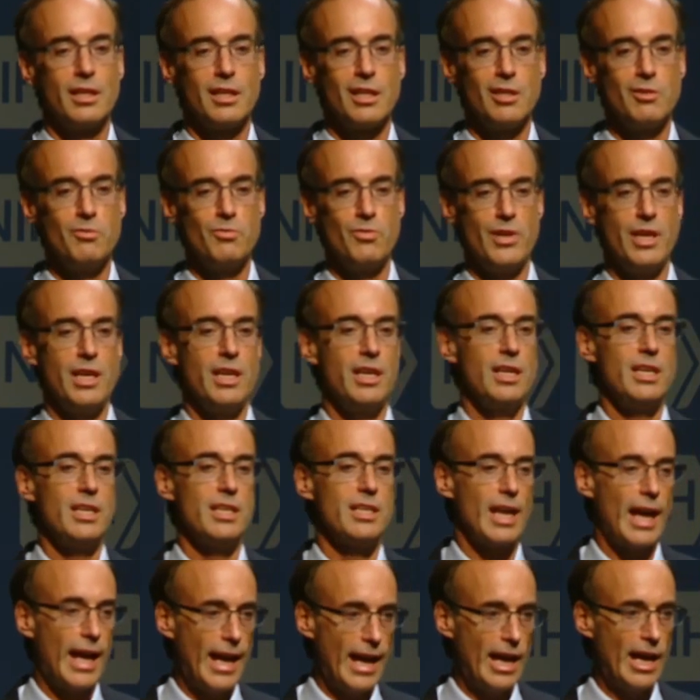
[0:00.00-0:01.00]

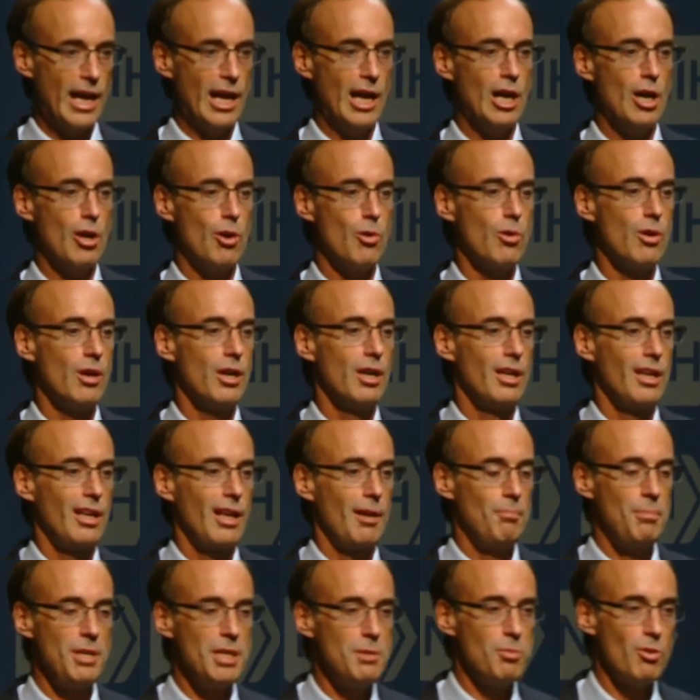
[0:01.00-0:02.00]
conveying how
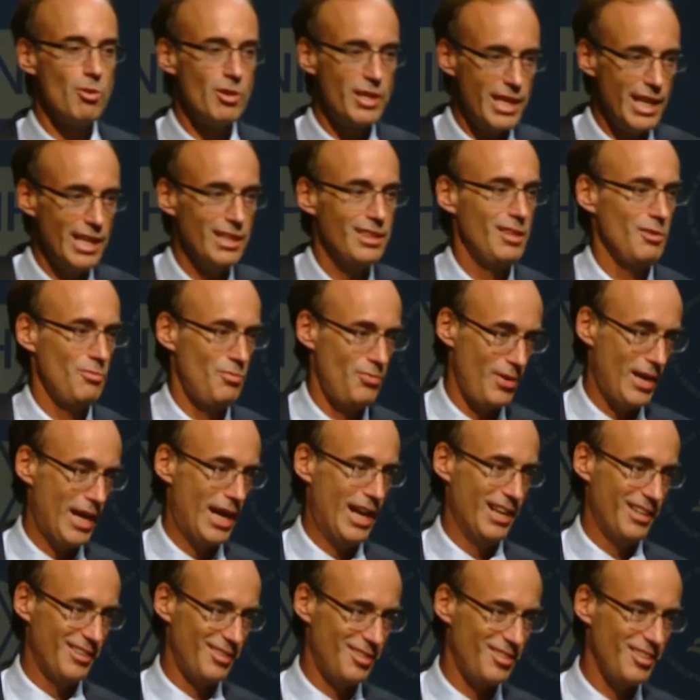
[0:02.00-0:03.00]
people get the
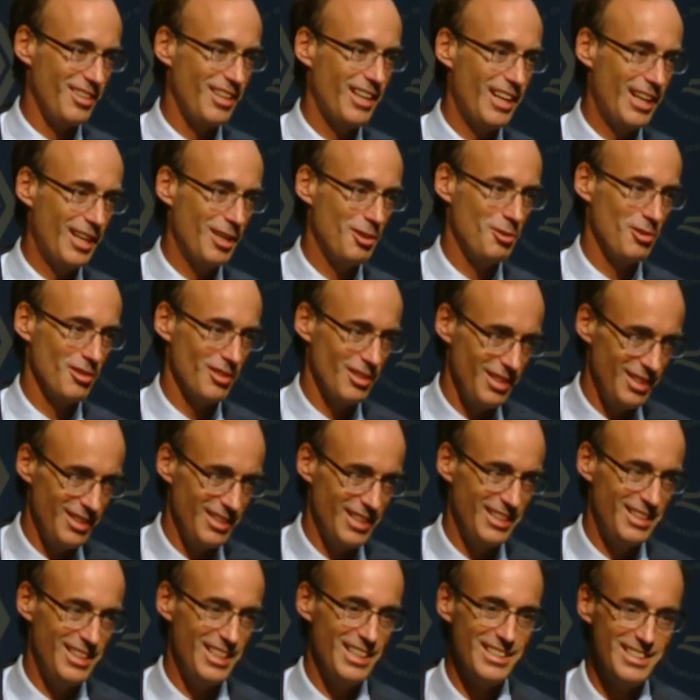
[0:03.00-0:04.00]
facts, actually,
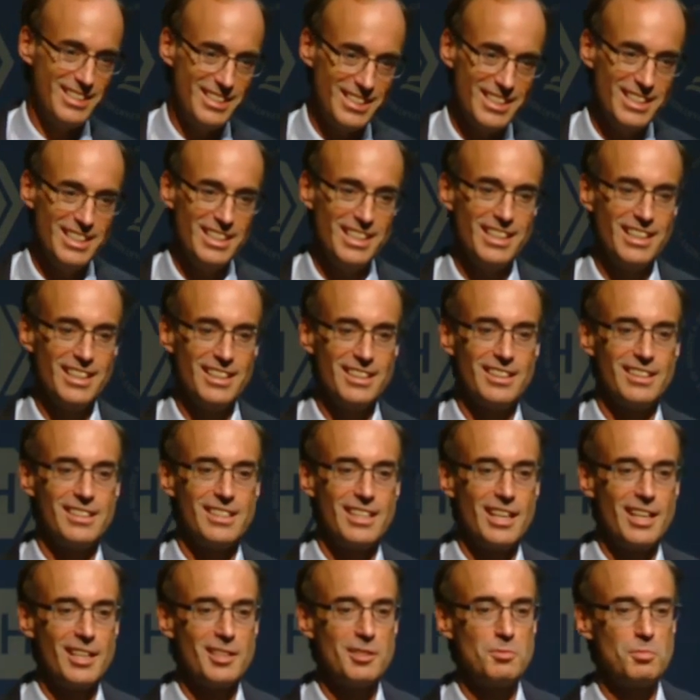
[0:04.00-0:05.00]
that they see in the
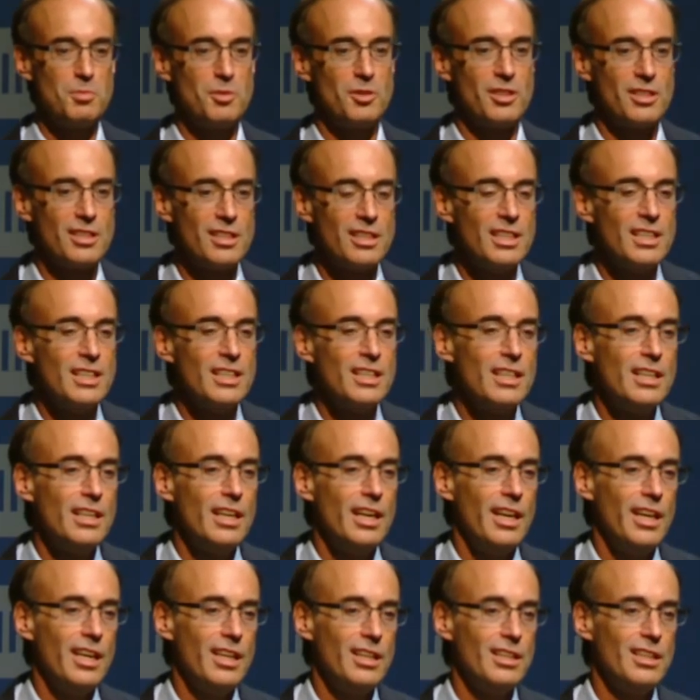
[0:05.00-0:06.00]
textbook.
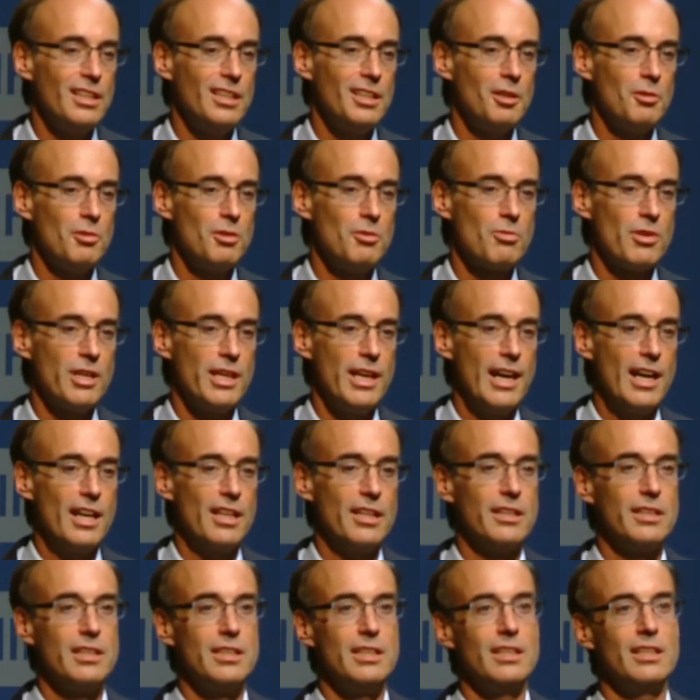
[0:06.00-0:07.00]
And, you know, in
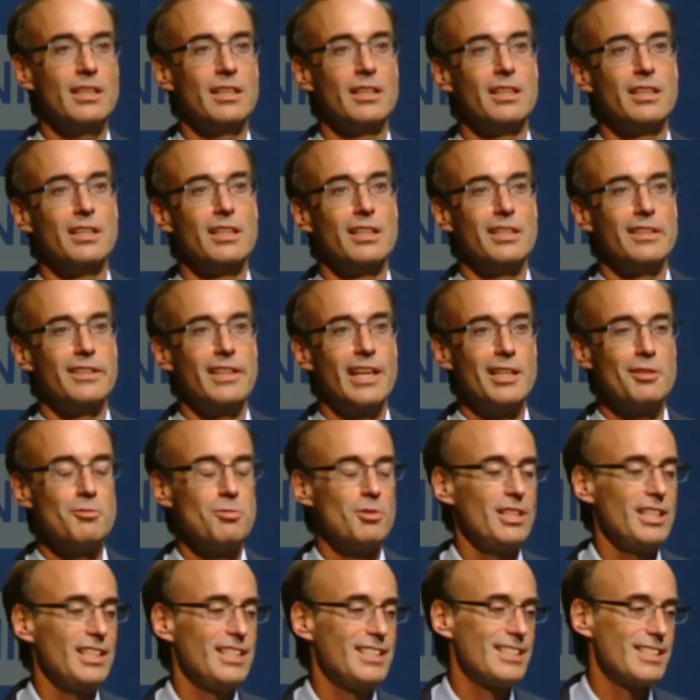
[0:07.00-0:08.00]
reality, that's
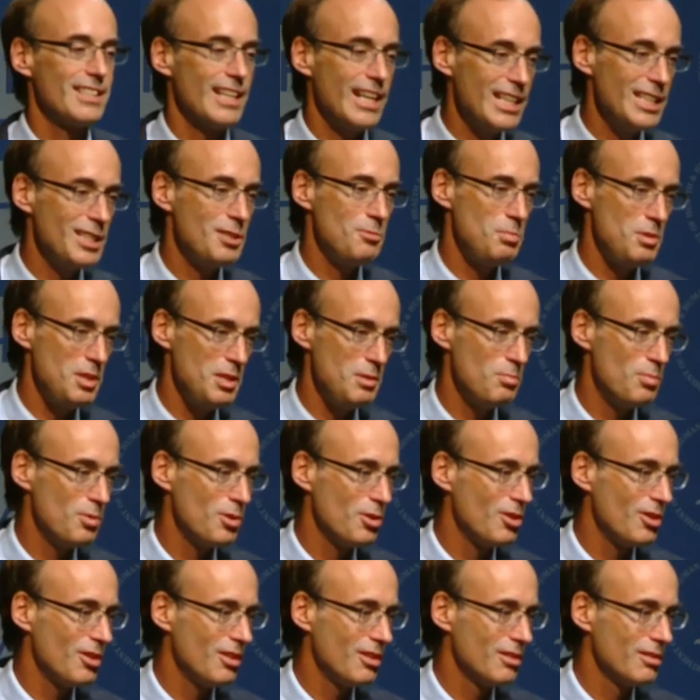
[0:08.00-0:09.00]
what excites
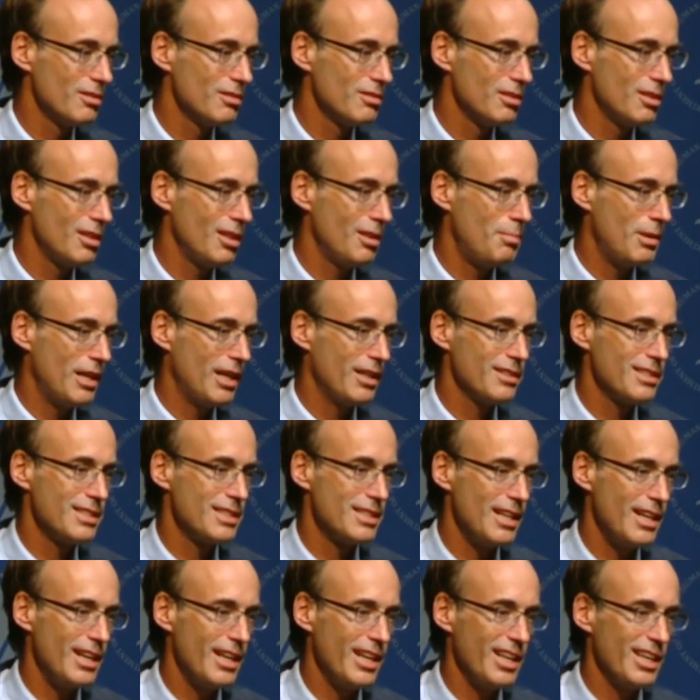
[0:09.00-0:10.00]
people about
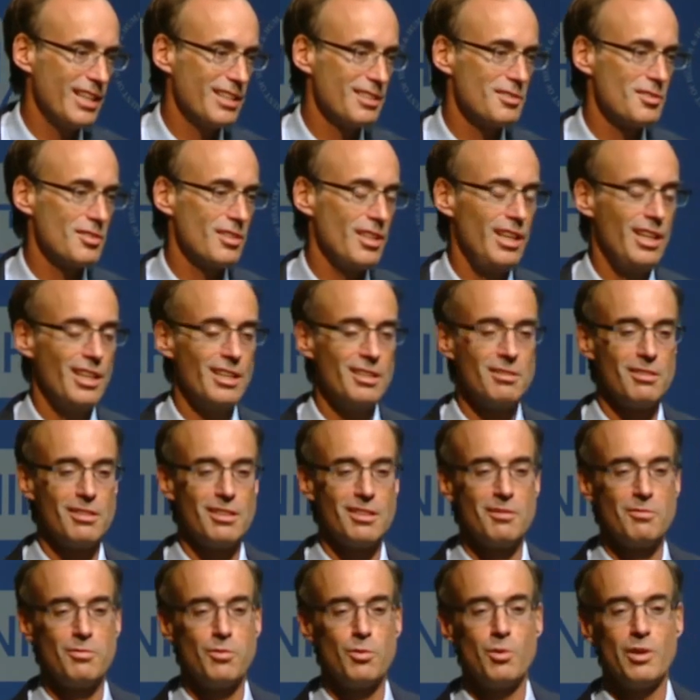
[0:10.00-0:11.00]
science. And
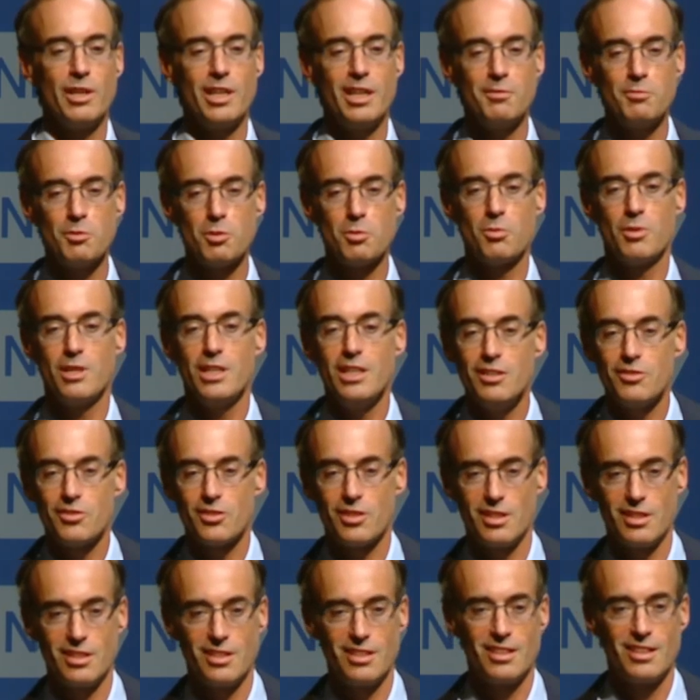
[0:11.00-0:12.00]
for whatever
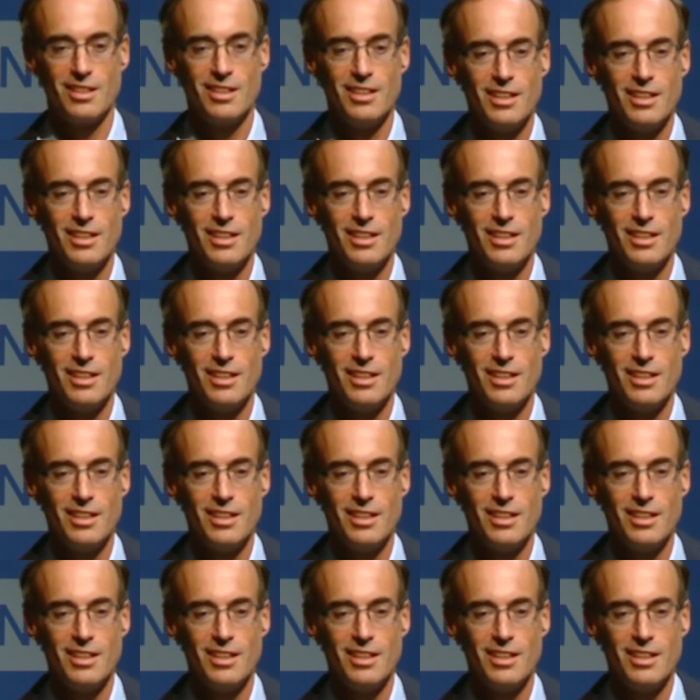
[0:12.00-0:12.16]
reason,